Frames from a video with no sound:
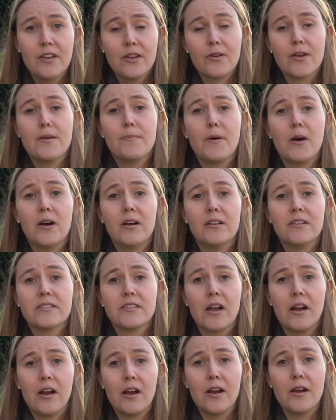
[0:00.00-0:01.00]

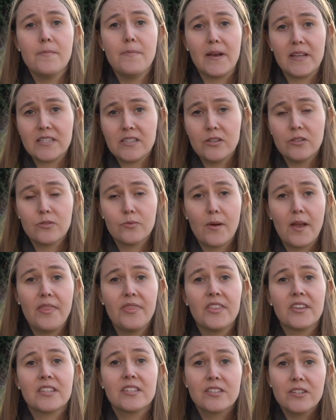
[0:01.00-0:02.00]
Crampons are best used
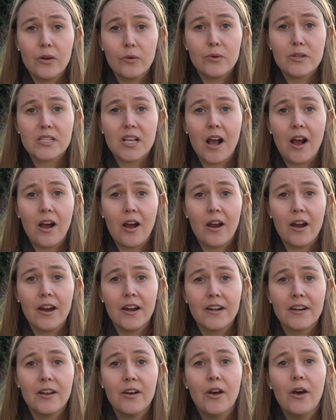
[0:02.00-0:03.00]
when the snow is
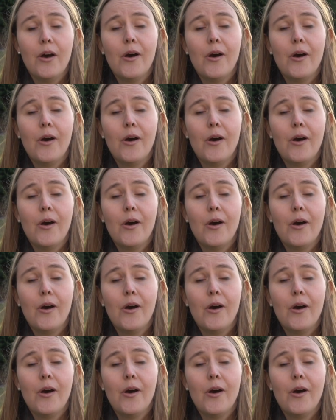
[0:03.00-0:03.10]
hard